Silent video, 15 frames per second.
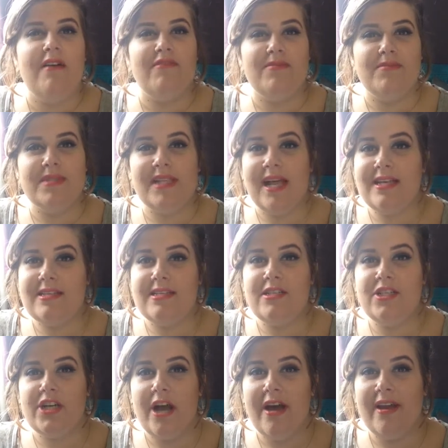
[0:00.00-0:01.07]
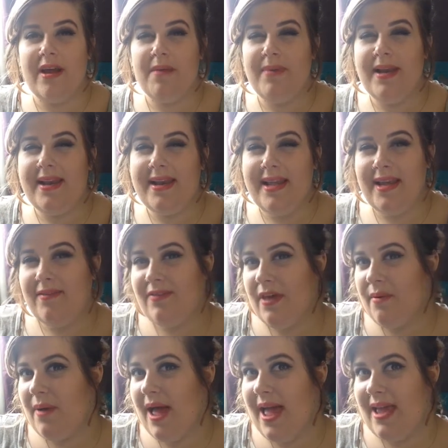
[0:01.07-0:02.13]
from Slazenger, and I believe
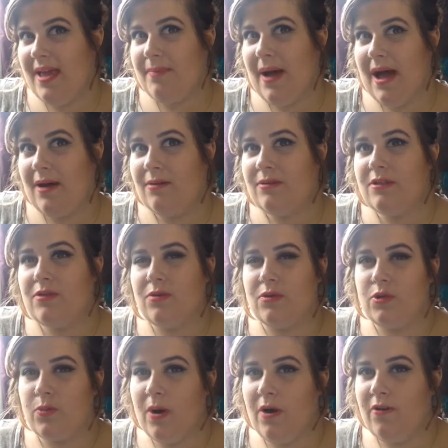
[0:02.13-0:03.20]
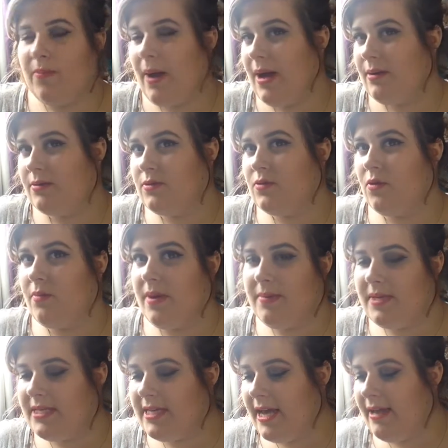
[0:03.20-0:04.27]
they were £8 or £12 or
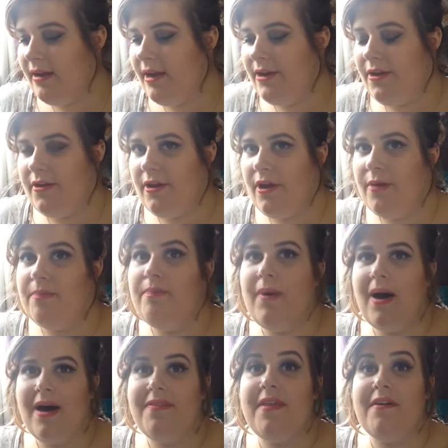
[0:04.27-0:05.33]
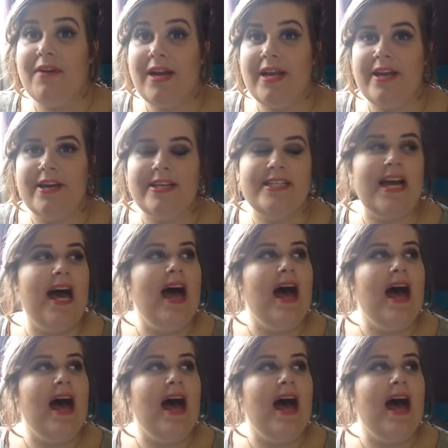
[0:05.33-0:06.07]
maybe 10, I don't know, but they're really good.